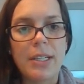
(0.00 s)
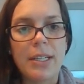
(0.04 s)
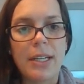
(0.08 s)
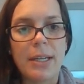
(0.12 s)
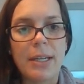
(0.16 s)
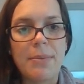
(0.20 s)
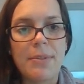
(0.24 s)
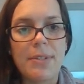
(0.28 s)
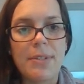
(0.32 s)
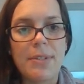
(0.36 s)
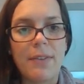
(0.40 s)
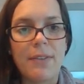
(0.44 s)

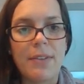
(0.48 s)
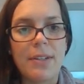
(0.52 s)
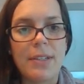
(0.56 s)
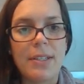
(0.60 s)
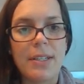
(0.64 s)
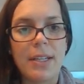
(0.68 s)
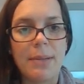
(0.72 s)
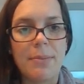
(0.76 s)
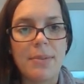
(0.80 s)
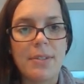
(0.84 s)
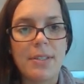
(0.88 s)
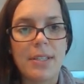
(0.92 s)
times 7
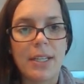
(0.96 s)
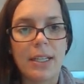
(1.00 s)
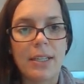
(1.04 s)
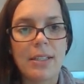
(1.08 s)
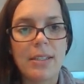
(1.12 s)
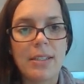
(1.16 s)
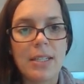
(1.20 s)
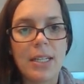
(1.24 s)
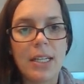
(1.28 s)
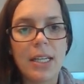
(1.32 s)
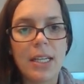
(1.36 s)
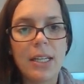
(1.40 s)
times
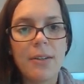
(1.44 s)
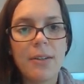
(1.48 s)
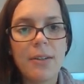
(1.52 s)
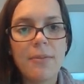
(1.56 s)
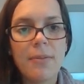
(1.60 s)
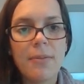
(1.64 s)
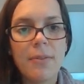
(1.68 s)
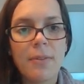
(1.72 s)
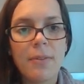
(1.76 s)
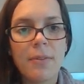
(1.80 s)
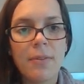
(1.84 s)
16.